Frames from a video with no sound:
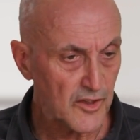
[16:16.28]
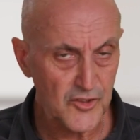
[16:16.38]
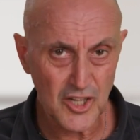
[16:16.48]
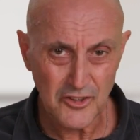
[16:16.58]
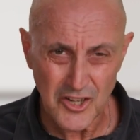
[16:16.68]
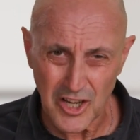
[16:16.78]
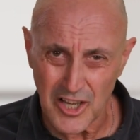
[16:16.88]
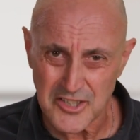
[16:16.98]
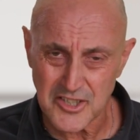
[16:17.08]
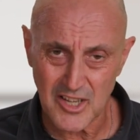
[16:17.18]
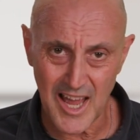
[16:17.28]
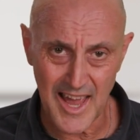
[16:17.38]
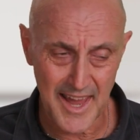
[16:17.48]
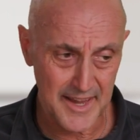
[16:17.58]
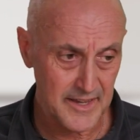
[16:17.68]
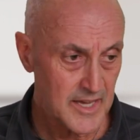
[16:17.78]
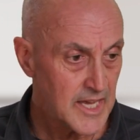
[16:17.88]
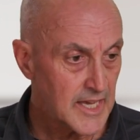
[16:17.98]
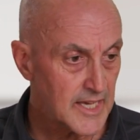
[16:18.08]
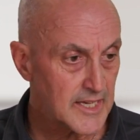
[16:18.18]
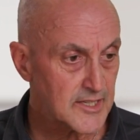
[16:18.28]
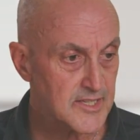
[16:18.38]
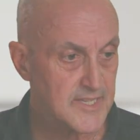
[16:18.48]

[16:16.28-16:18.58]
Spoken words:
The other cluster A is